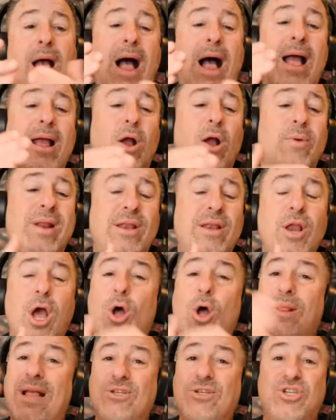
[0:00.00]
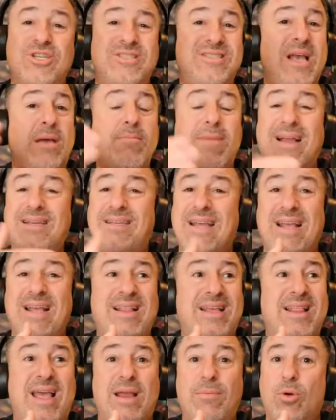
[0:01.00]
I already know, let's just say my
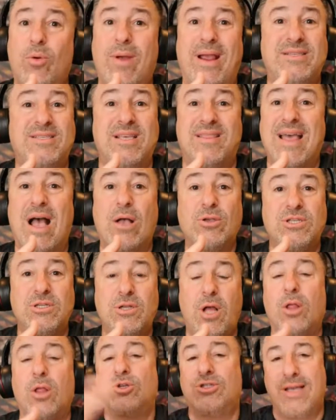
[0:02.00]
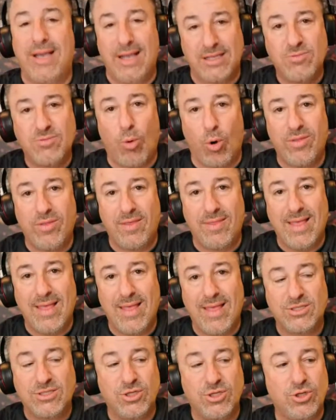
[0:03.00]
daily labor rate's $1,000. It's more than that.
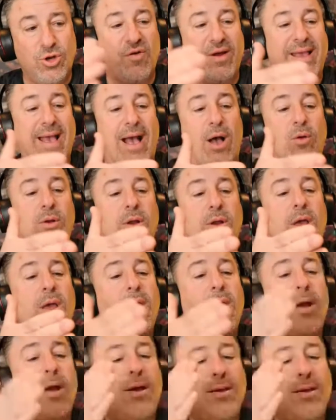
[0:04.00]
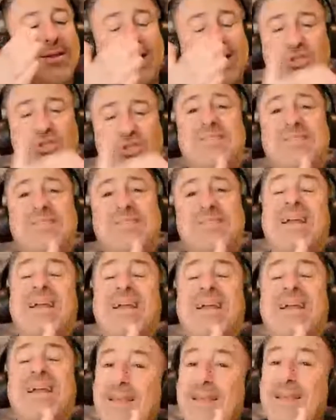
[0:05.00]
So don't freak out. Let's just say
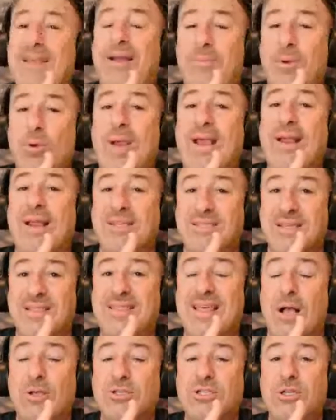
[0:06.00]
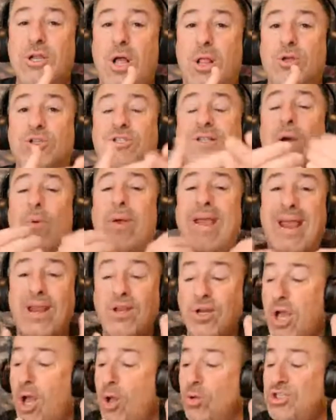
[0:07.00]
my daily labor rate is $1,000. Now,
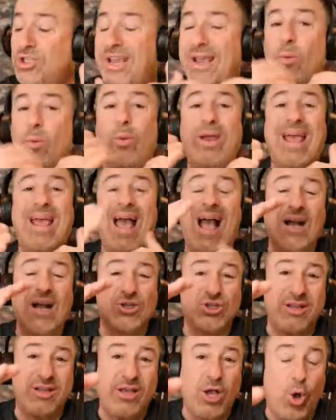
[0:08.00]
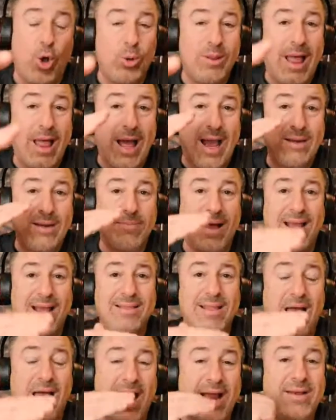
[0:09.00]
in coaching, we actually go line by
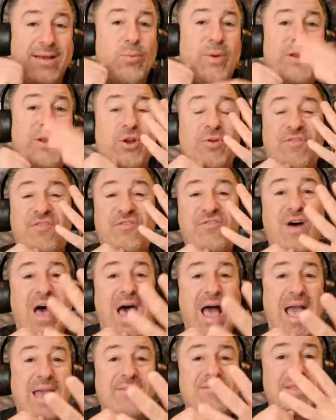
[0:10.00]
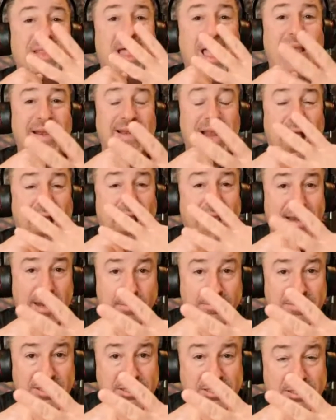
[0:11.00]
line. We do five line
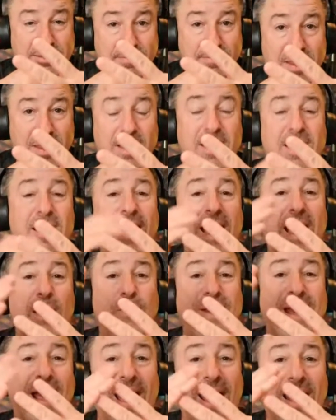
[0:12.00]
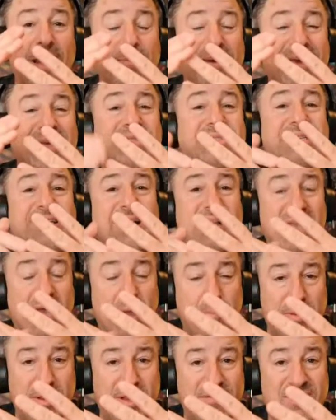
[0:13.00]
items and we ABC a
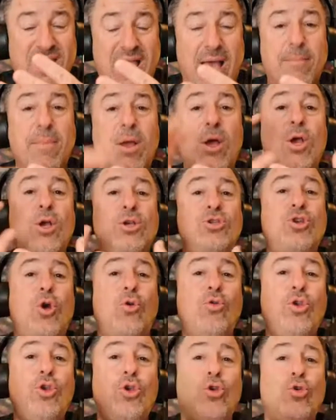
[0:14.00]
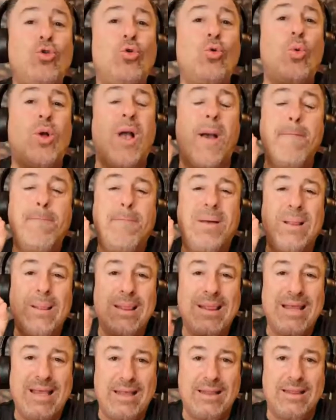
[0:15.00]
couple of them. So you
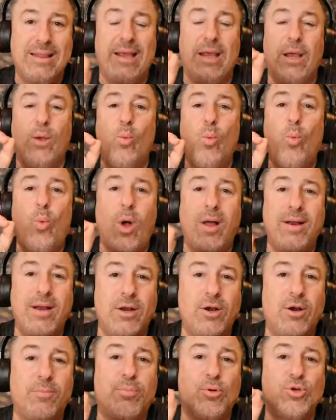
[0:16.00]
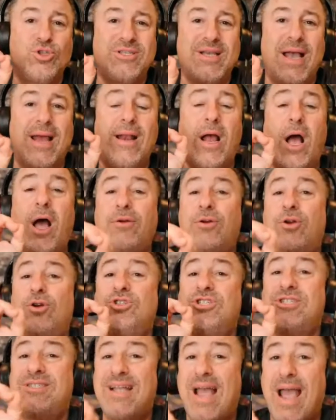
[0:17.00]
completely 100%
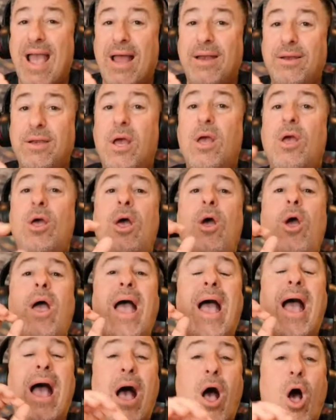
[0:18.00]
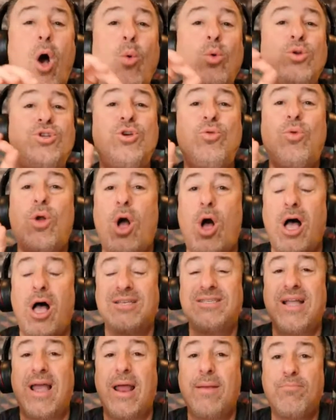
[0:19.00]
understand how to cost
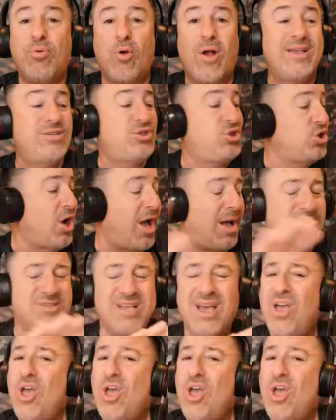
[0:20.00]
and price jobs.